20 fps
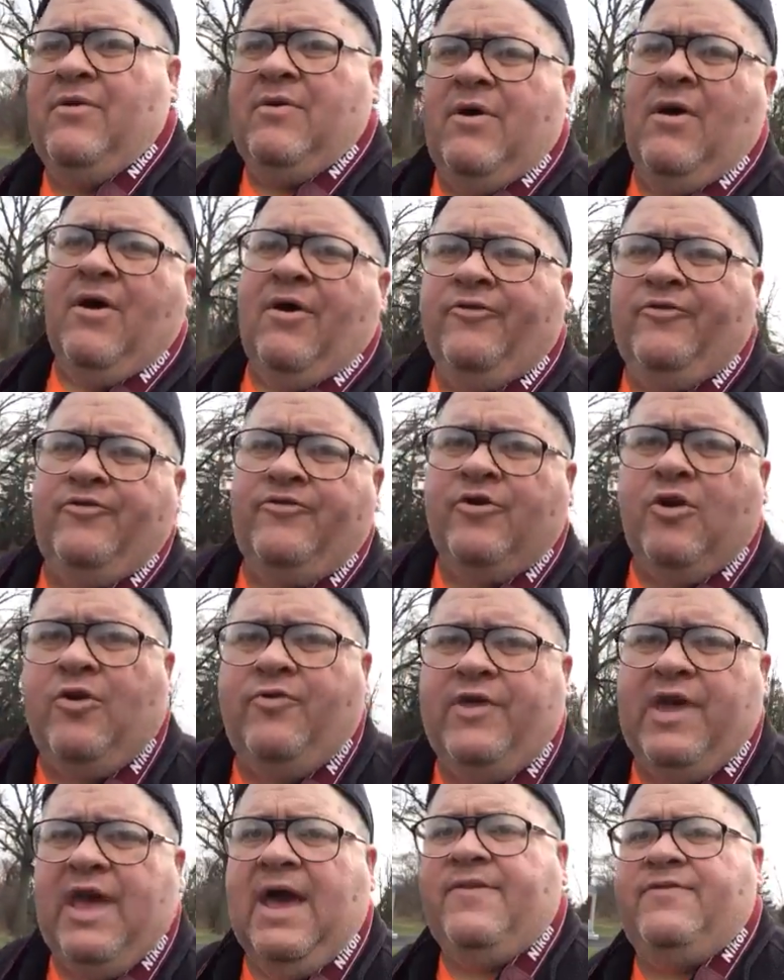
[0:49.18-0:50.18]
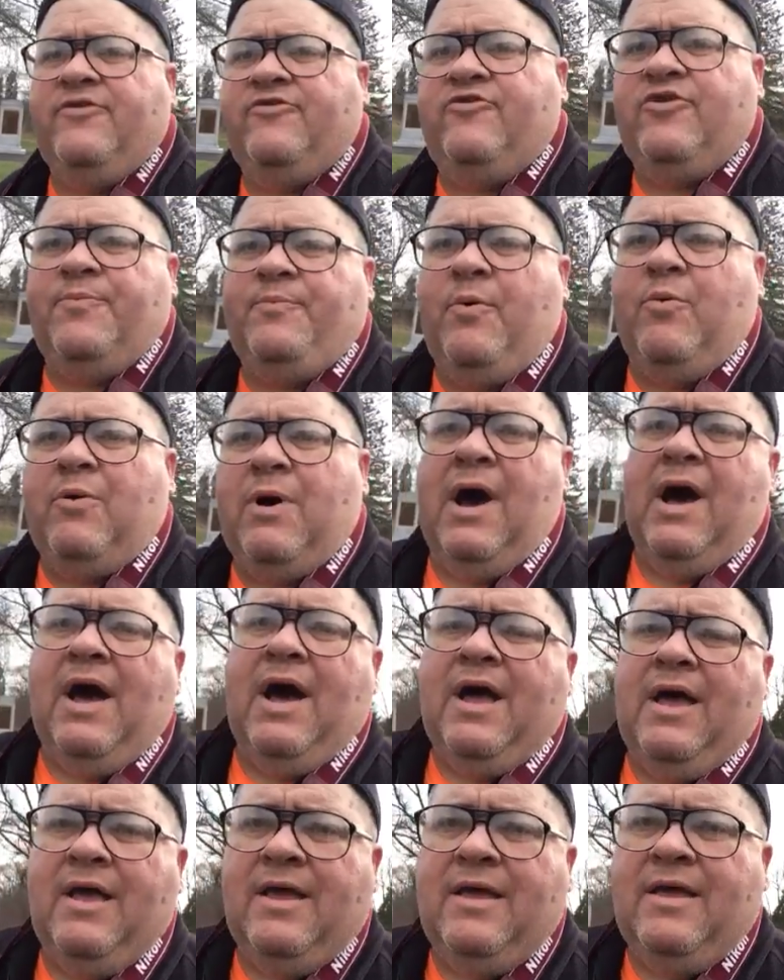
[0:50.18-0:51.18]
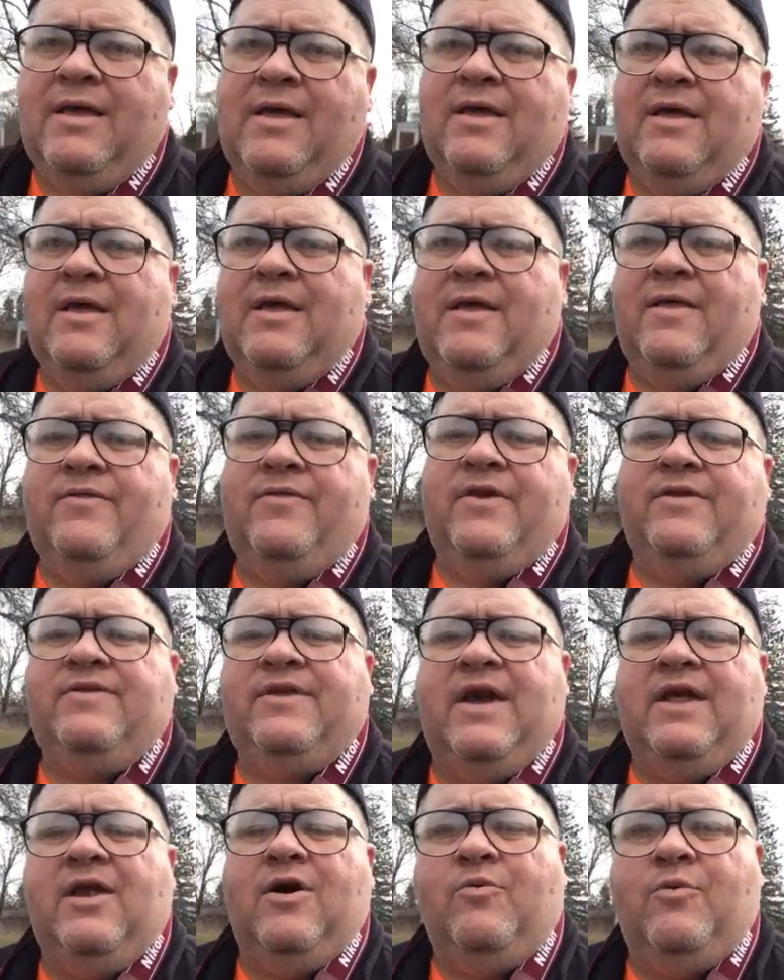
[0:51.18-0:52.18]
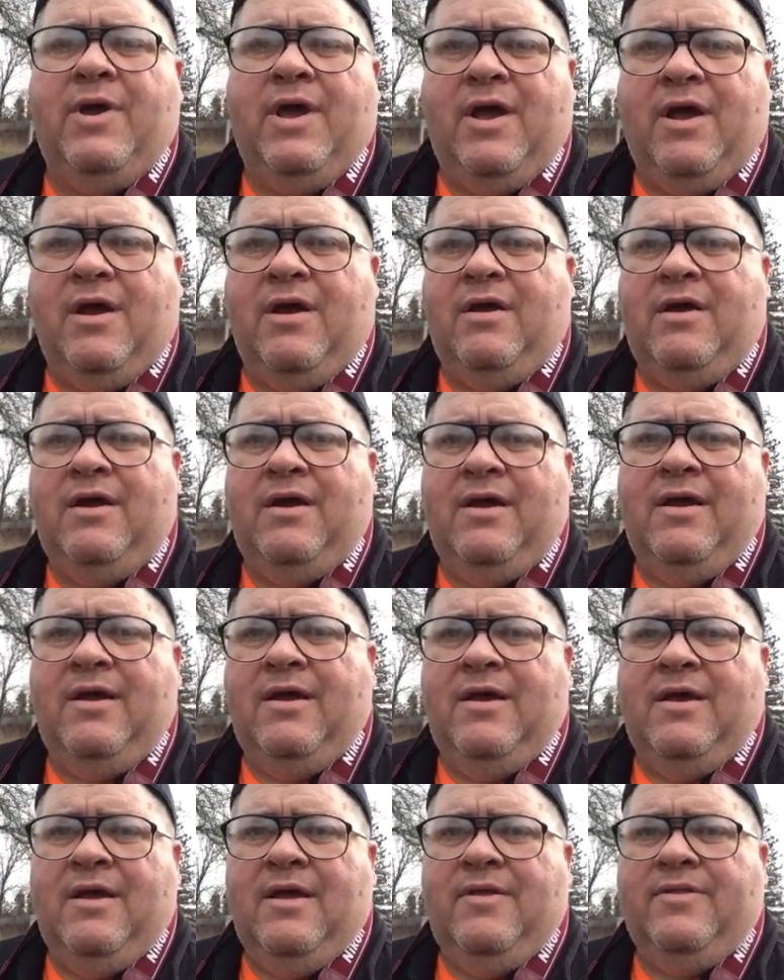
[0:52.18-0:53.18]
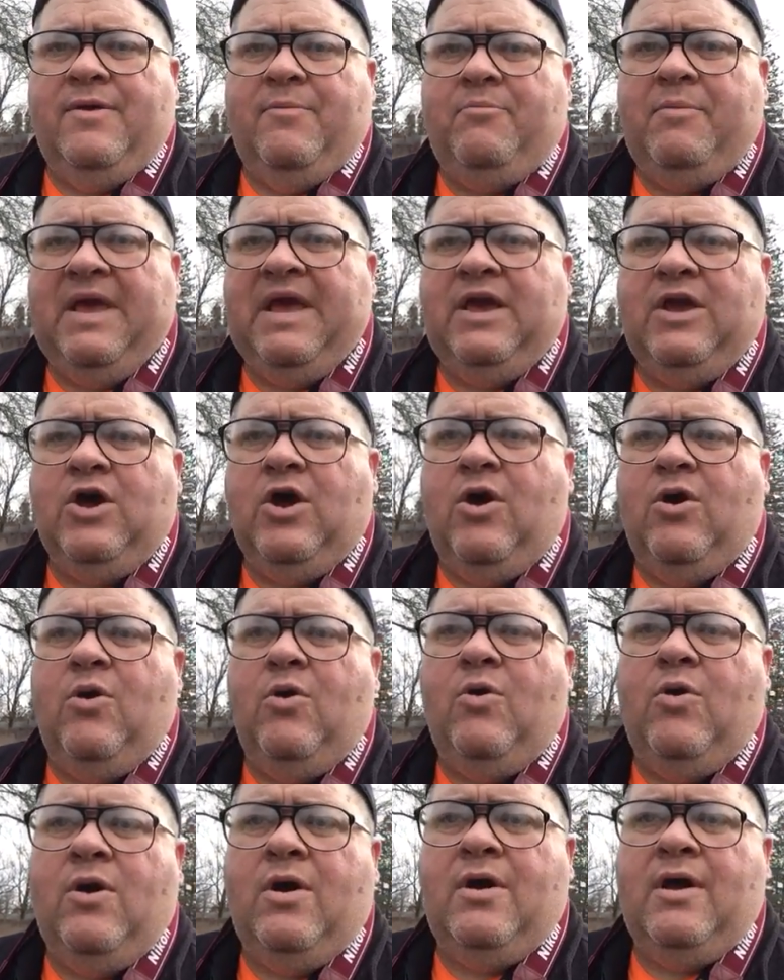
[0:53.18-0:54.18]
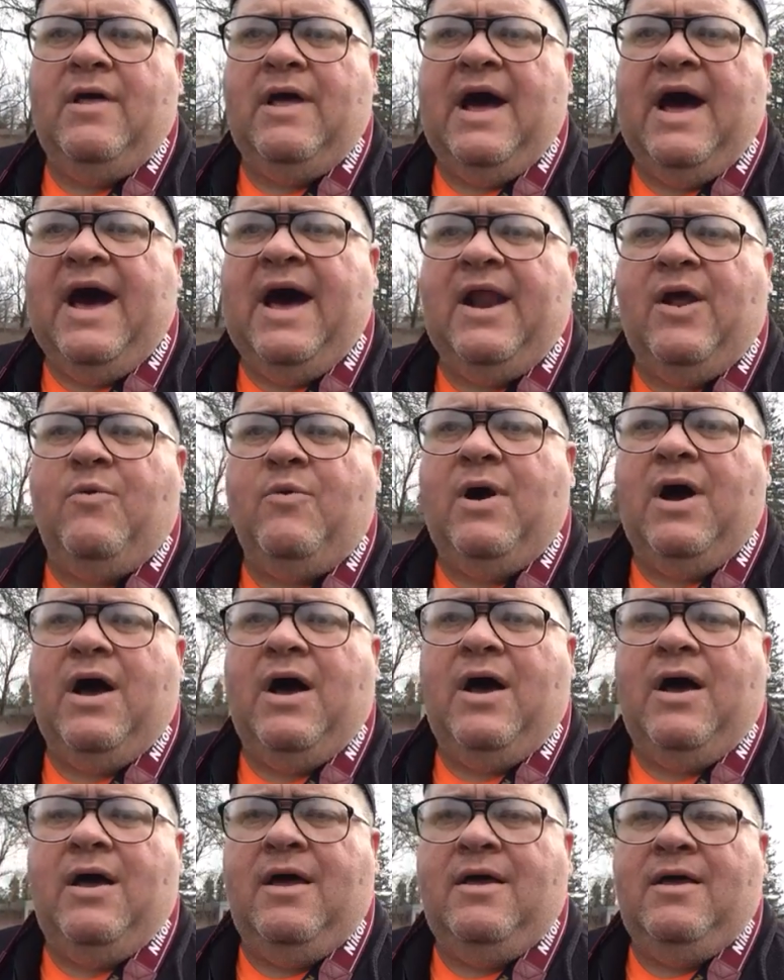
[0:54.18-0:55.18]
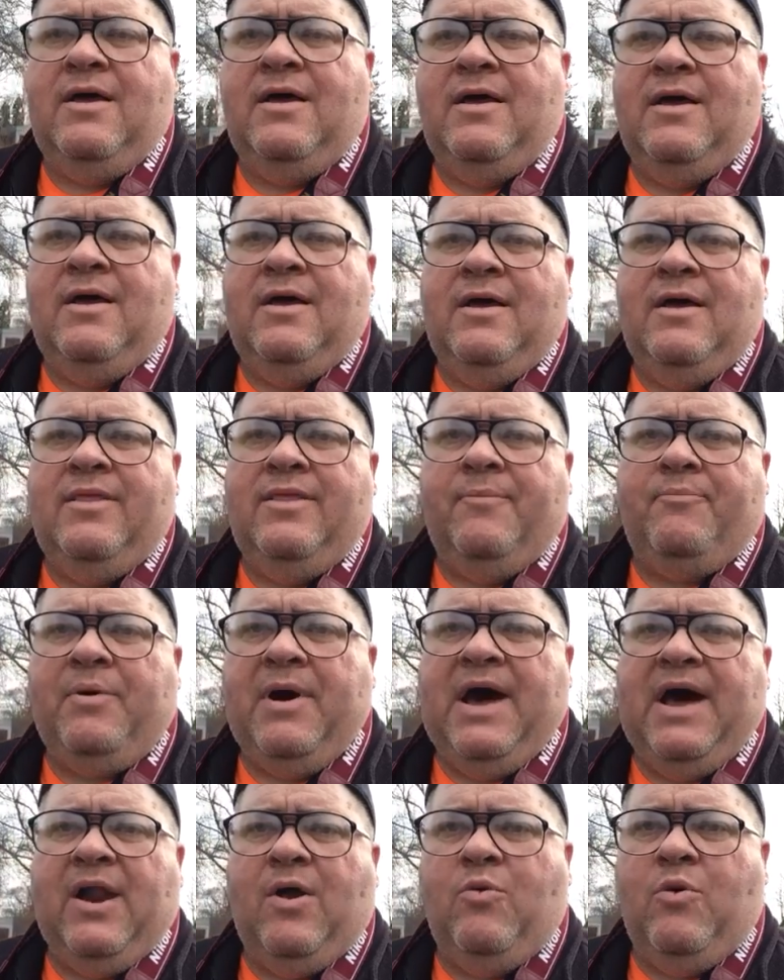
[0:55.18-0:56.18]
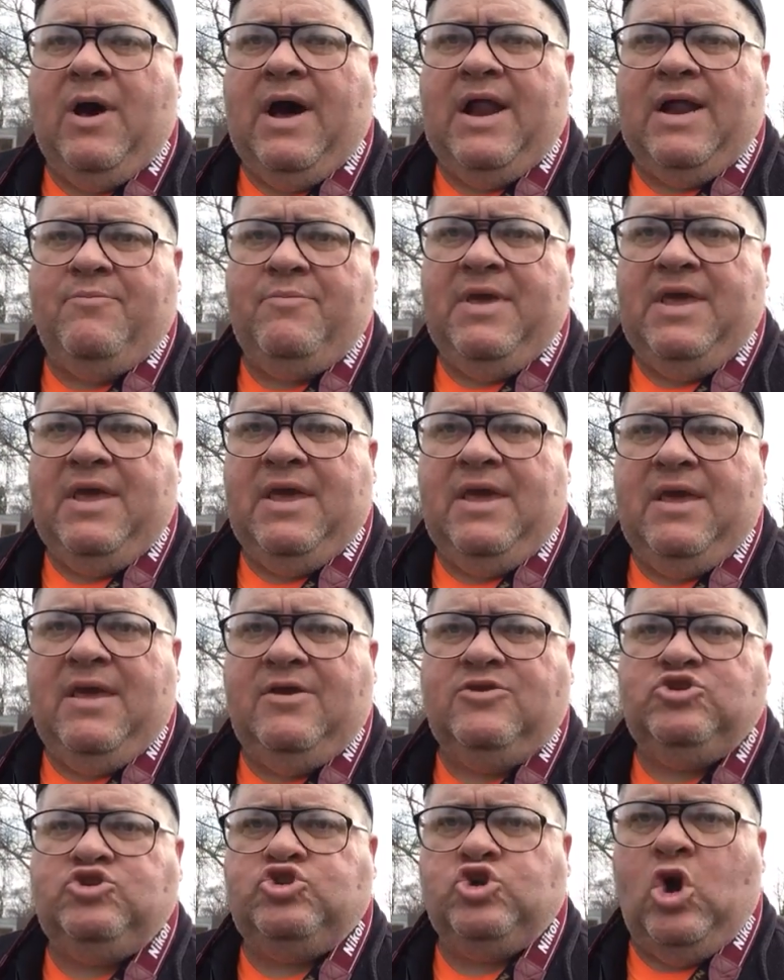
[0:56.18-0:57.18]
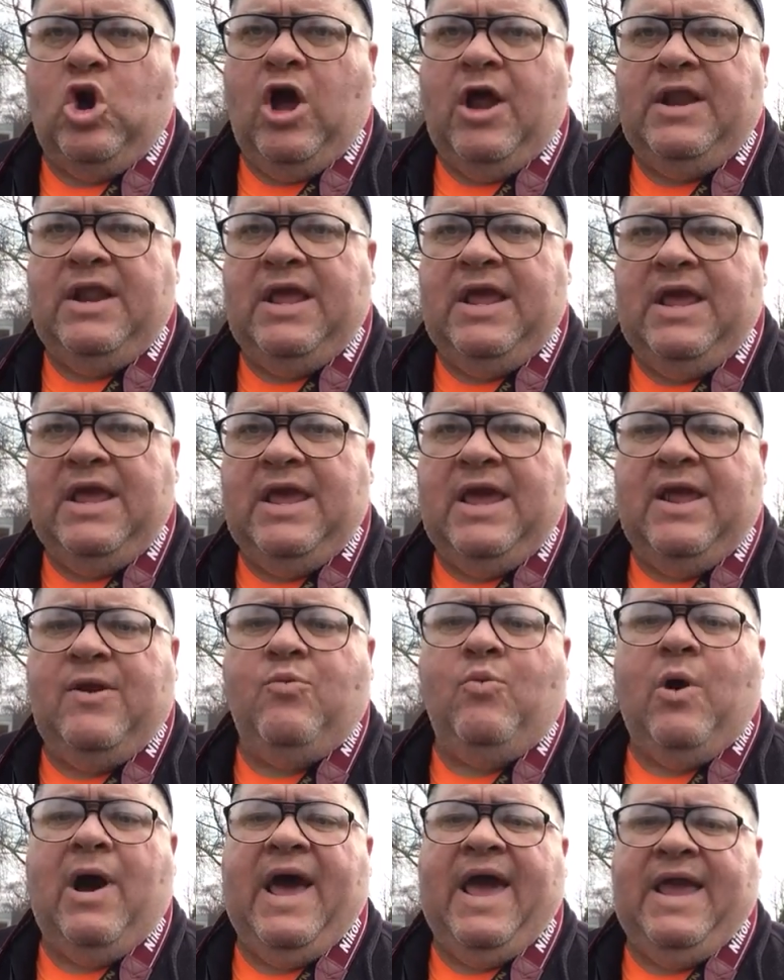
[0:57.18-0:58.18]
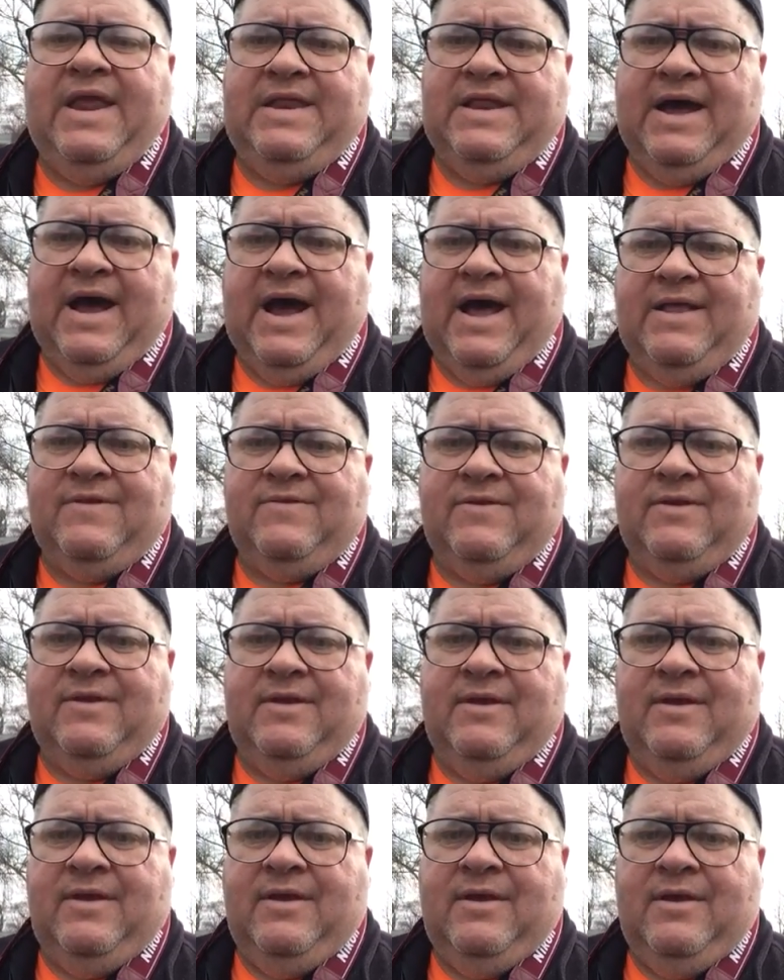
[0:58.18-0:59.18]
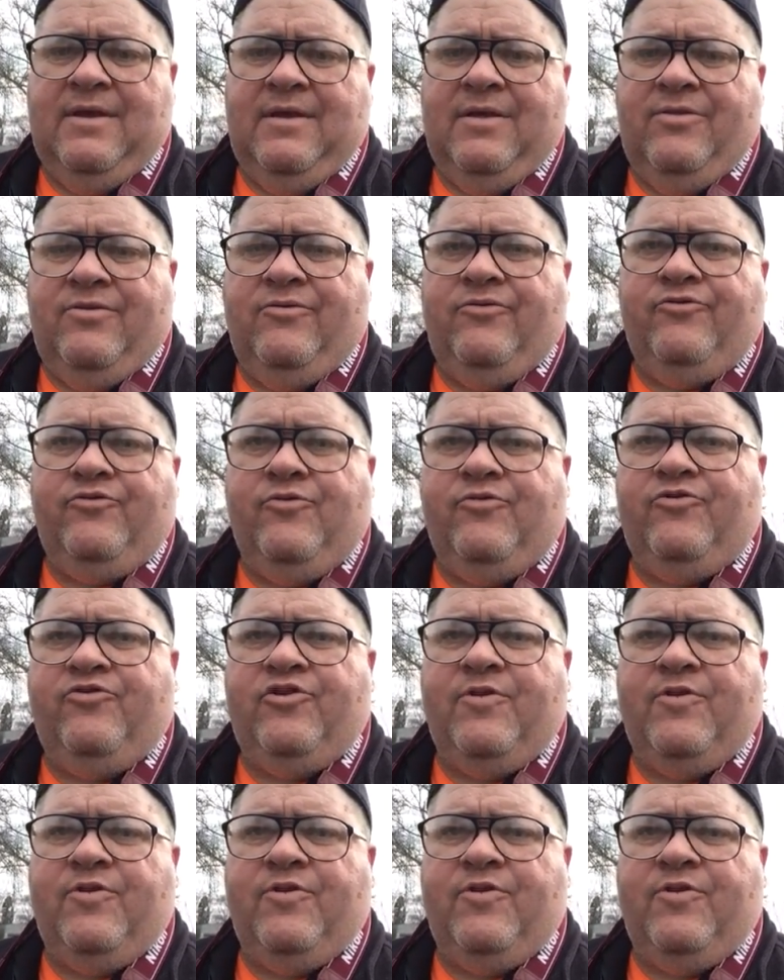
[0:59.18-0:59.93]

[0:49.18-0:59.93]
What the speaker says: also they had the Chippewa, the Delaware, the Mingo, Ottawa, the Potawatomi, Shawnee, and Wyandot. Those are